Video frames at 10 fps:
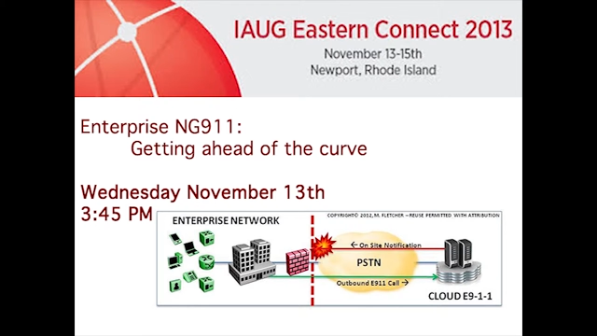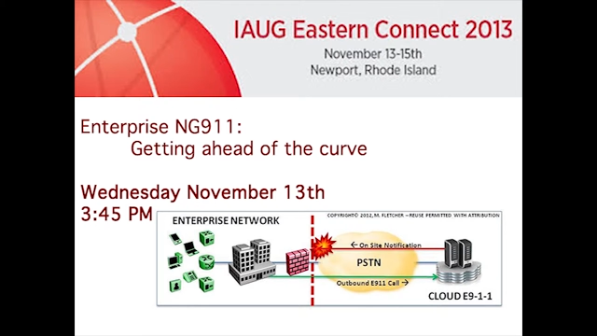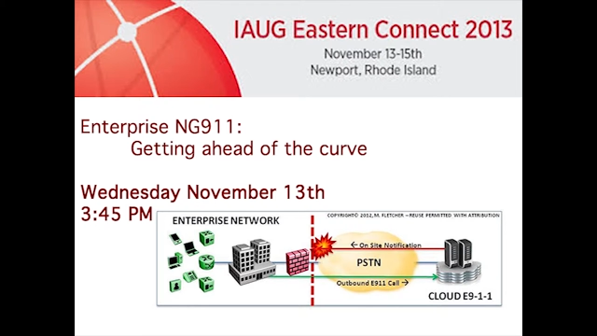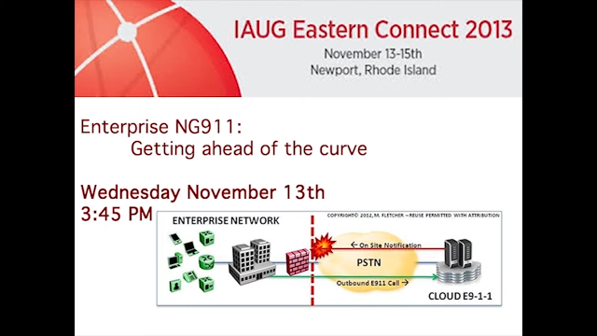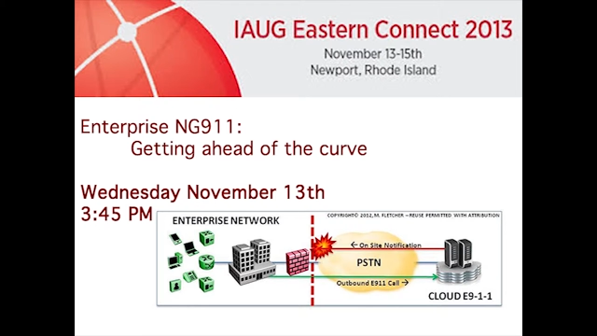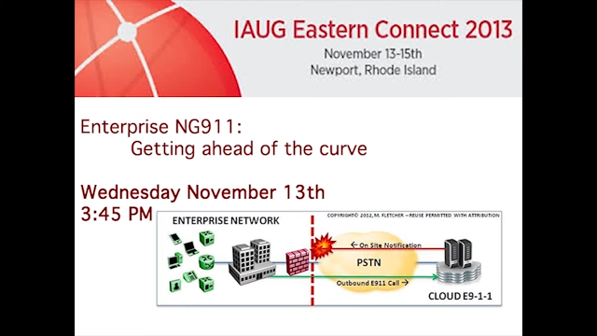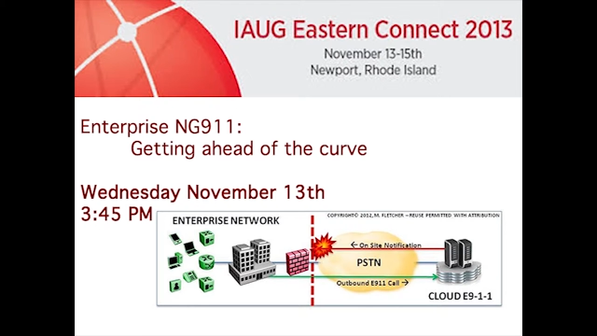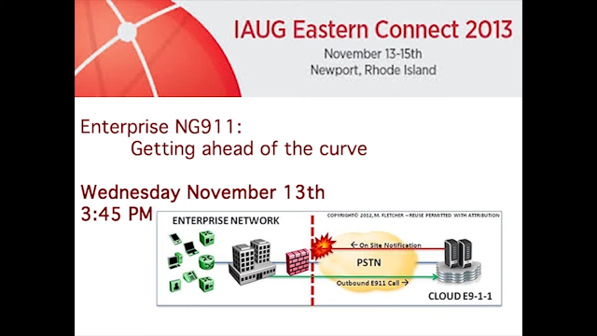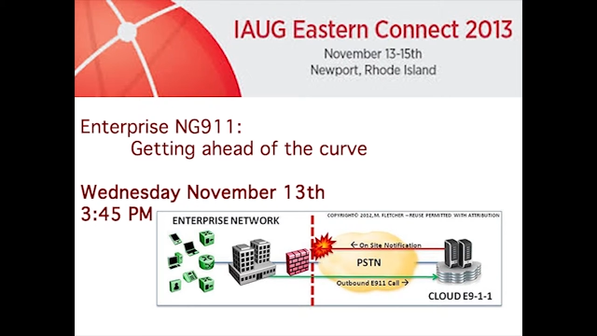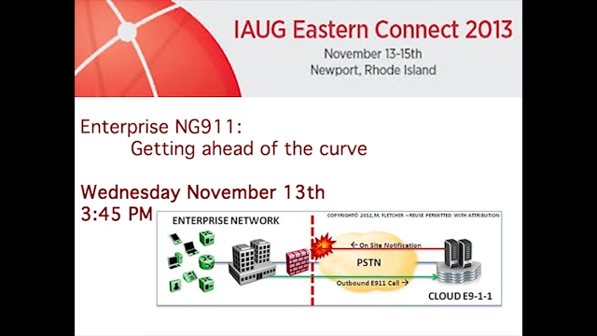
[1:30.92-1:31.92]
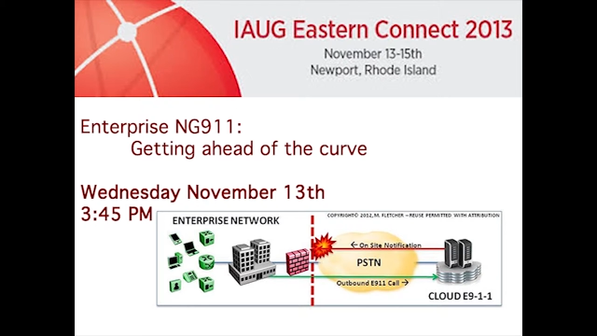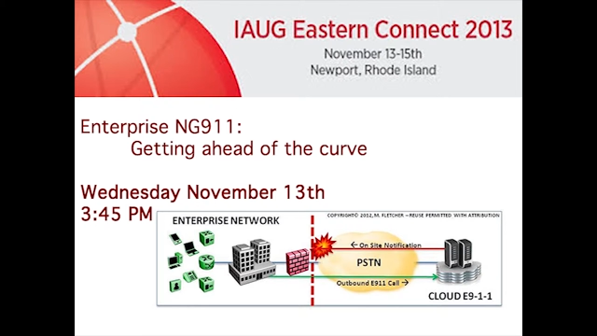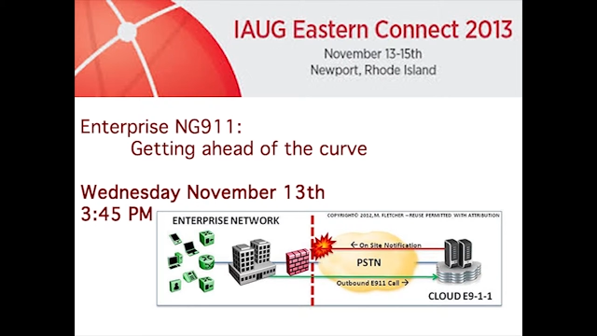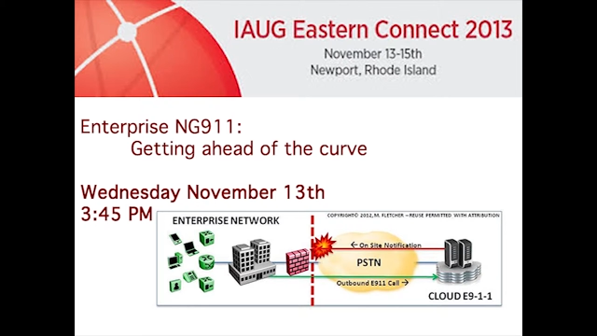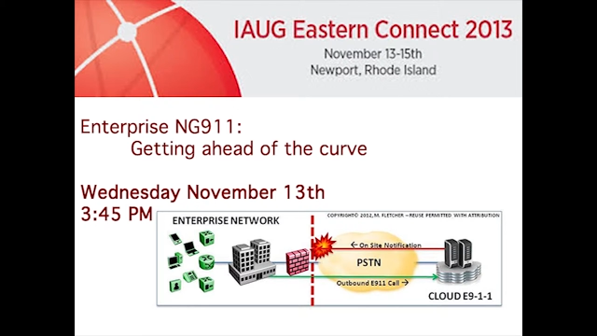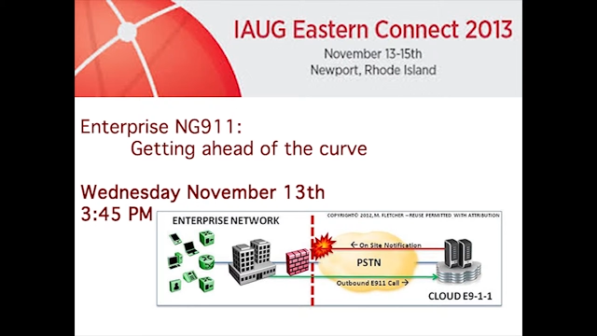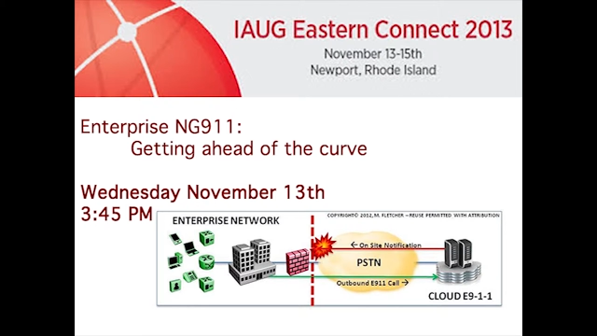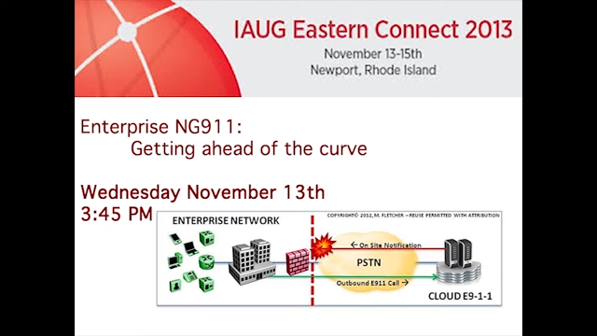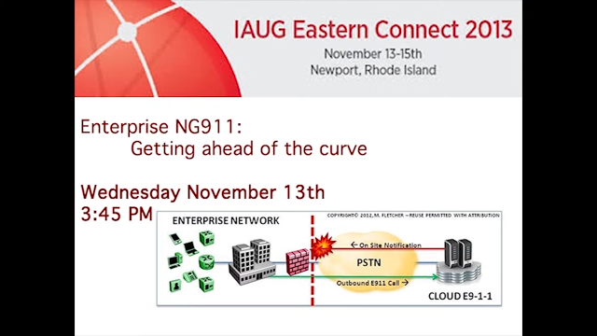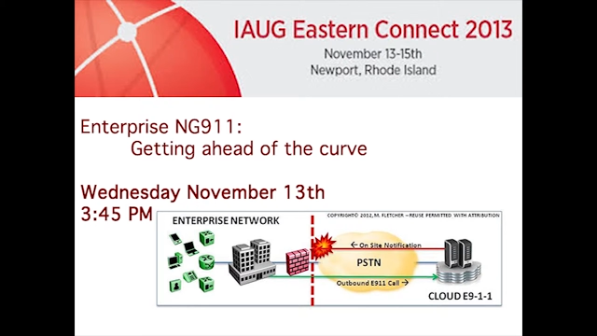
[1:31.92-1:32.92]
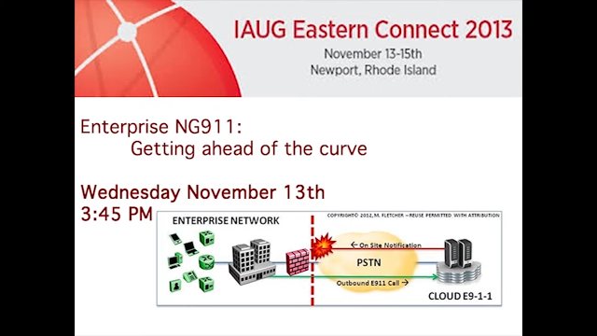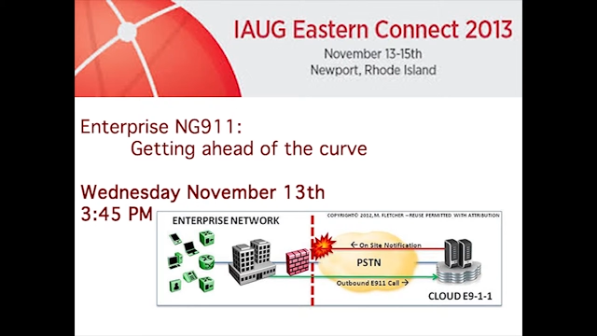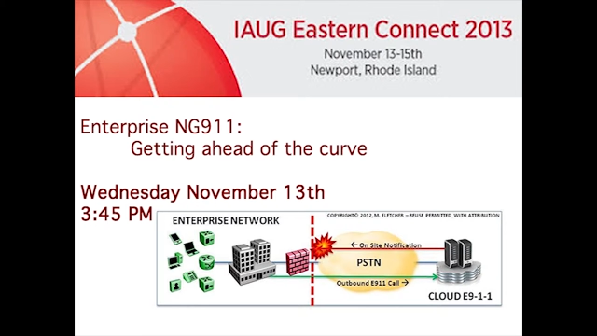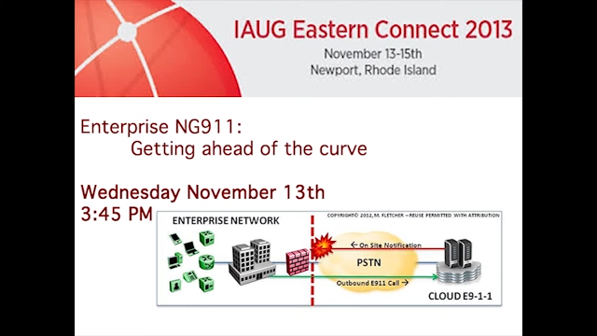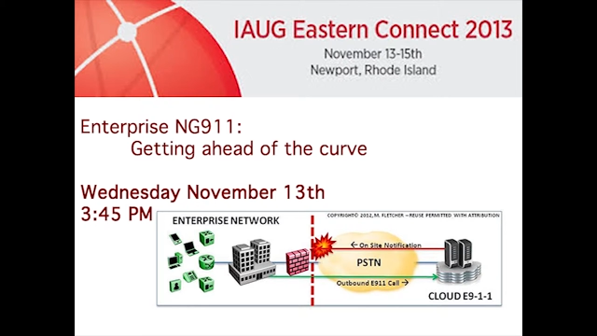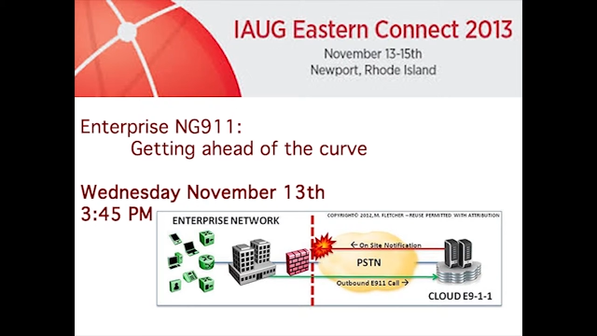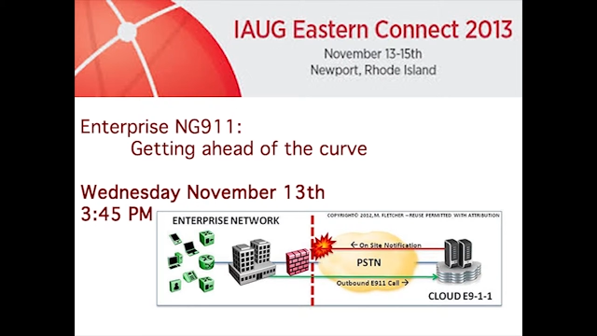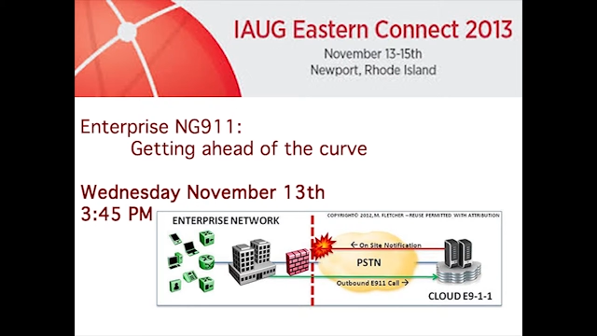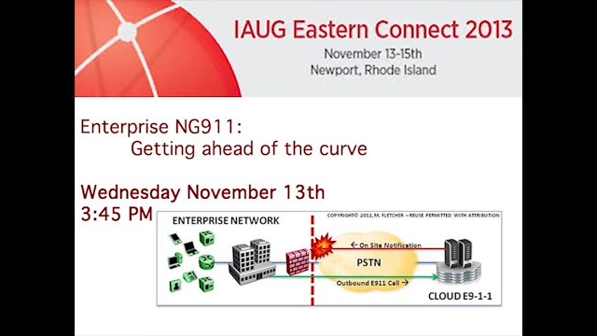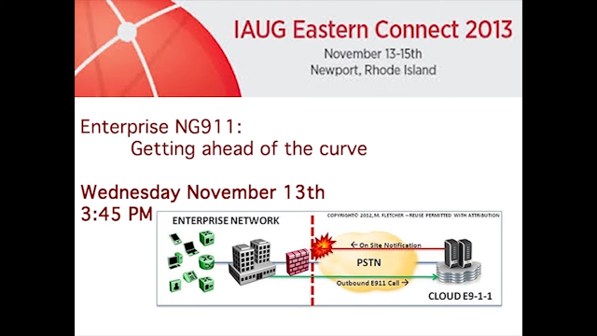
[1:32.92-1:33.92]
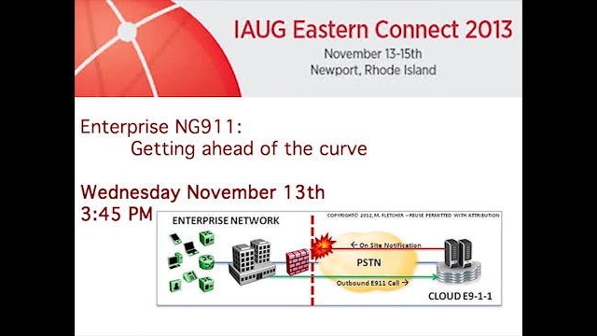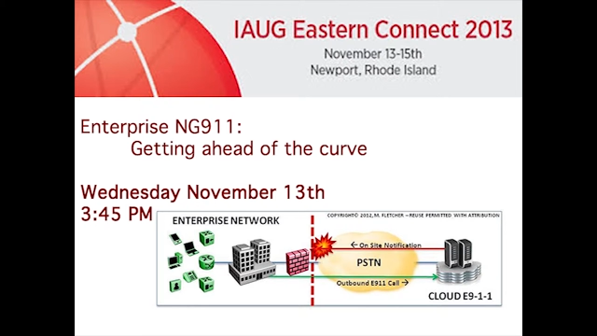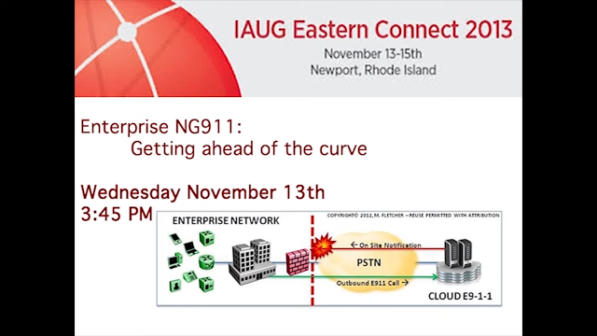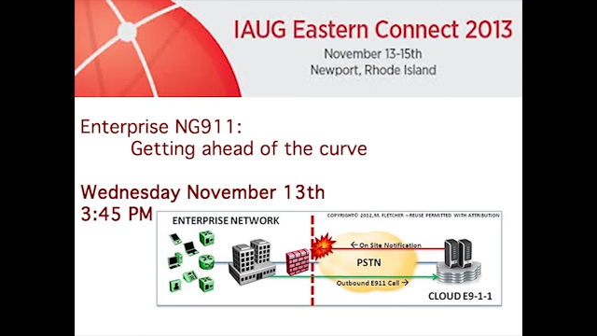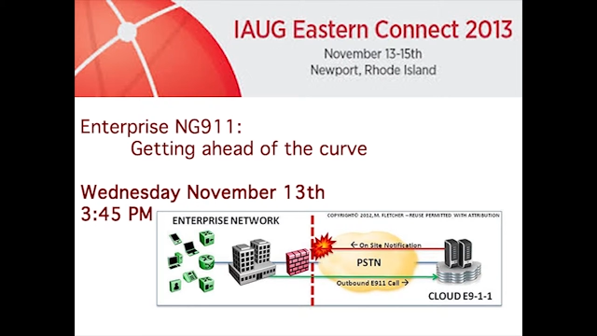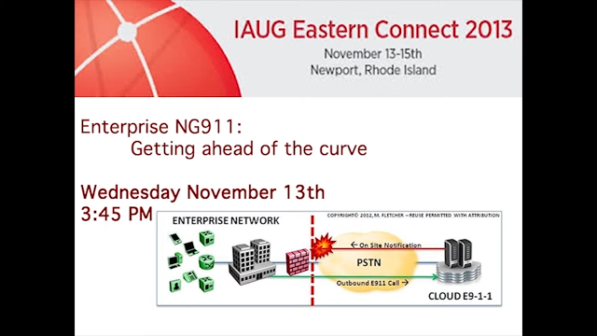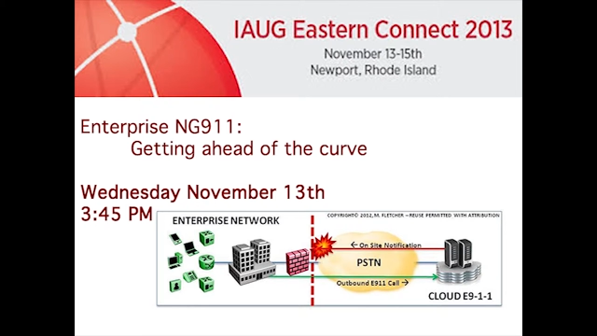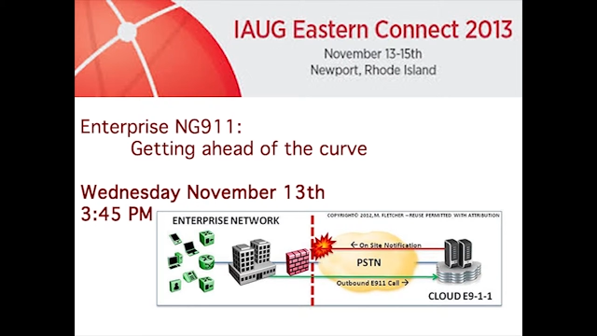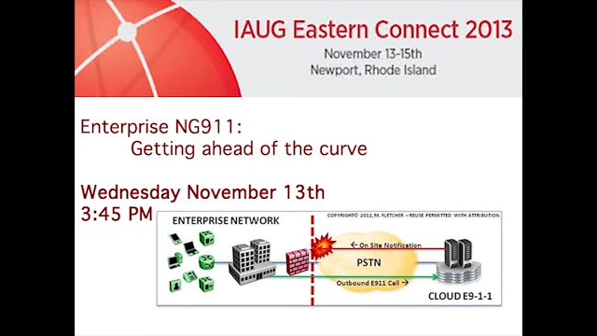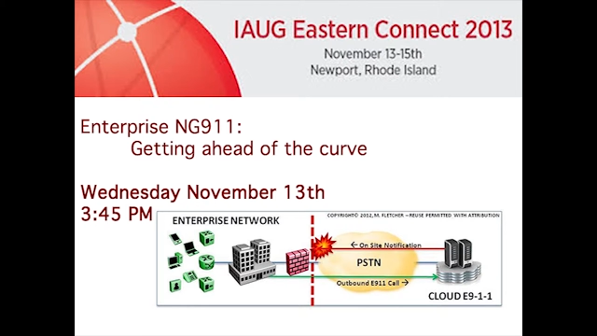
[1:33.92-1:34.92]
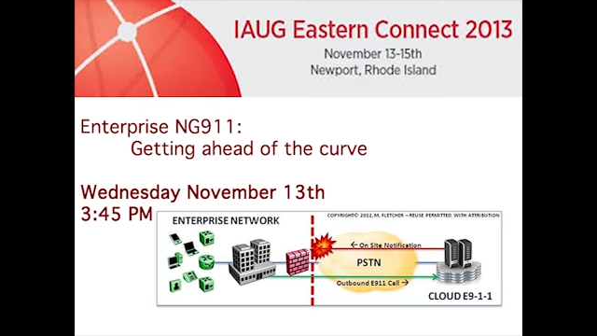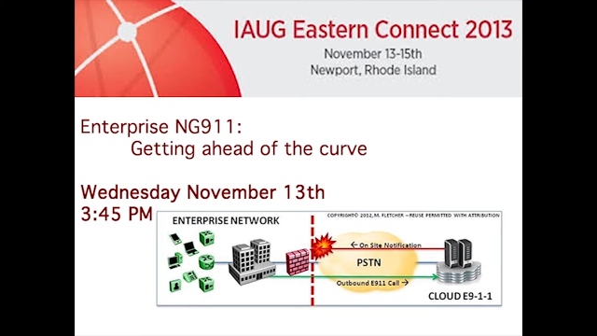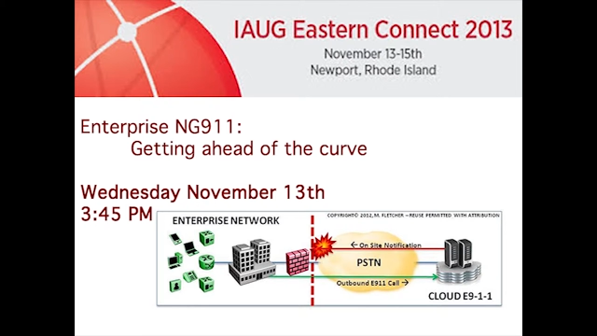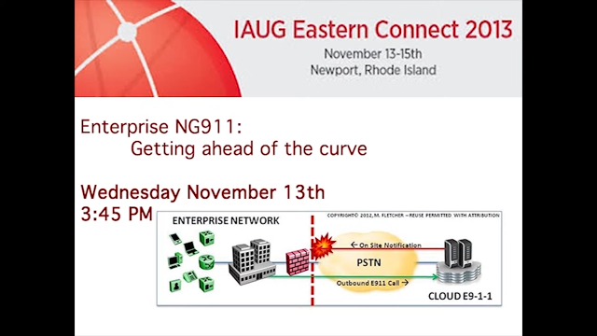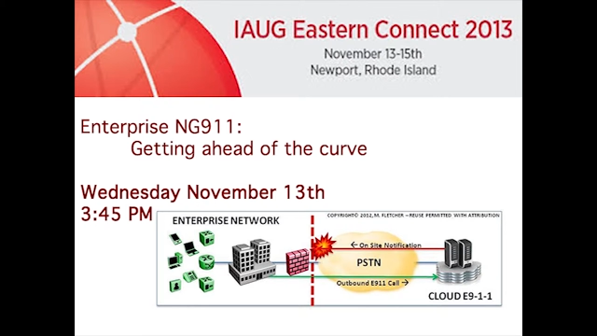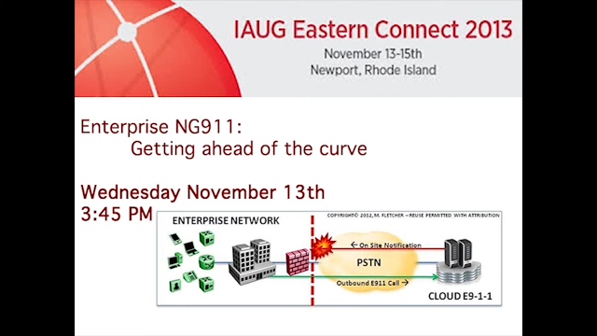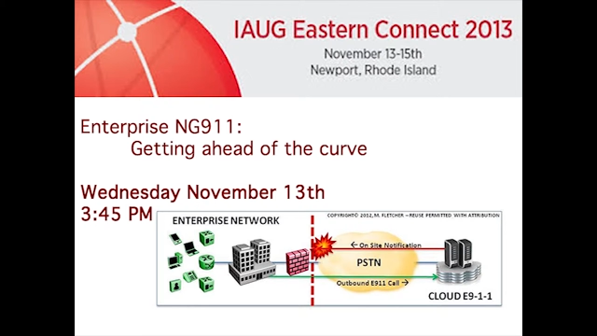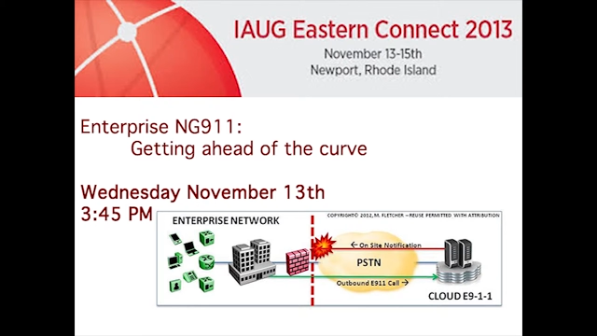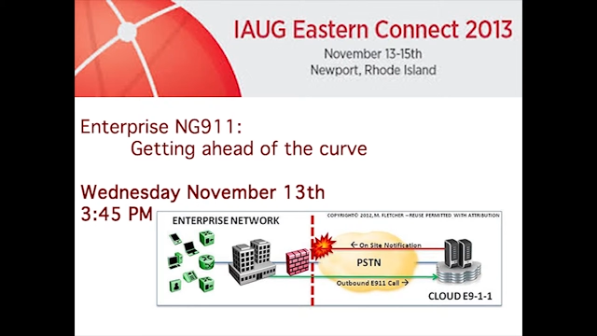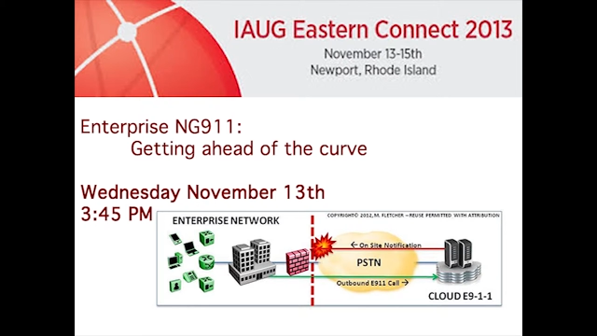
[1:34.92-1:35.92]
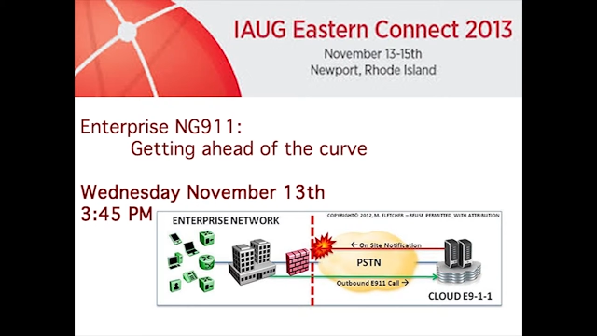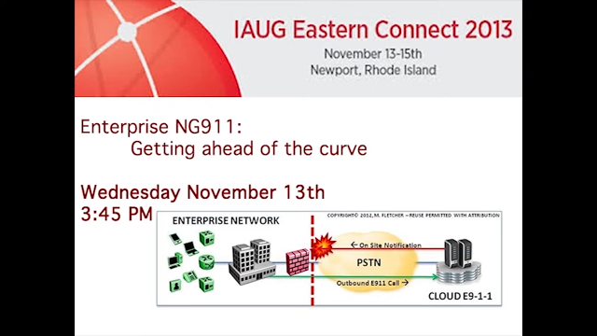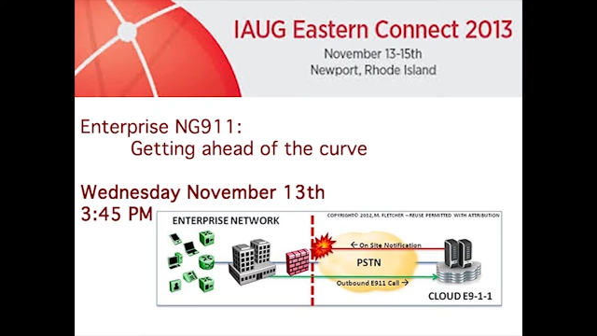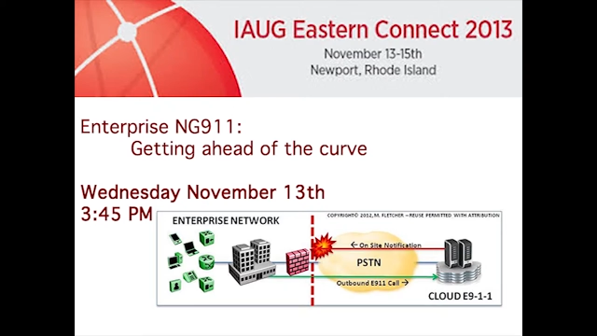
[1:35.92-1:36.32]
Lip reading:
[unreadable: no face in view]